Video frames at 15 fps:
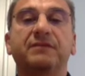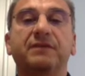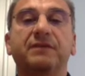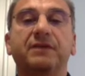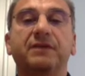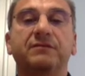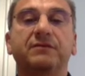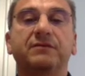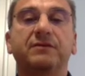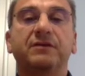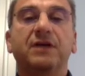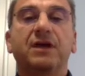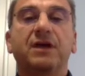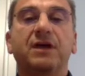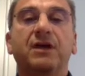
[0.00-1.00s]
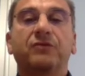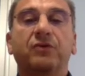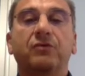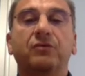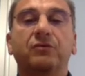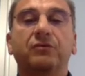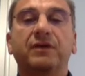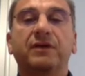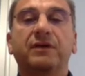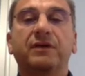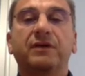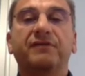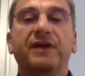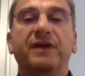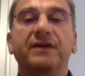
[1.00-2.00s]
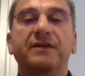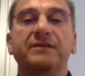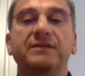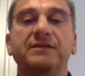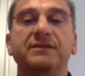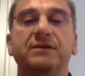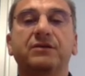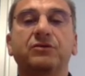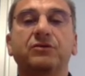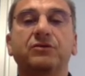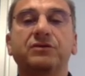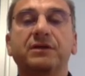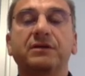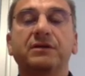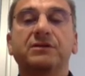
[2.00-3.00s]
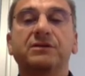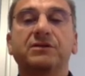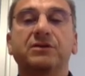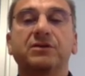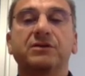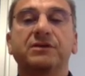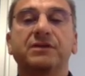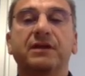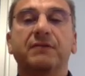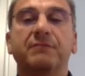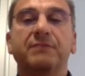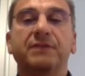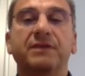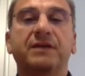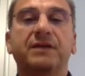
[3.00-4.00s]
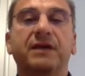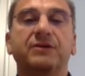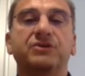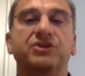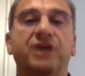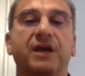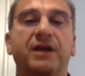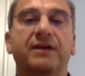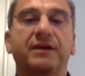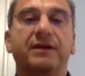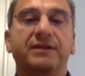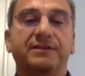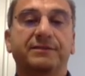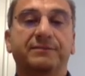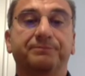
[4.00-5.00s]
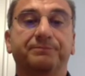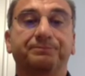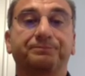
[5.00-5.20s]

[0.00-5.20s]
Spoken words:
it through their friends using social media channels.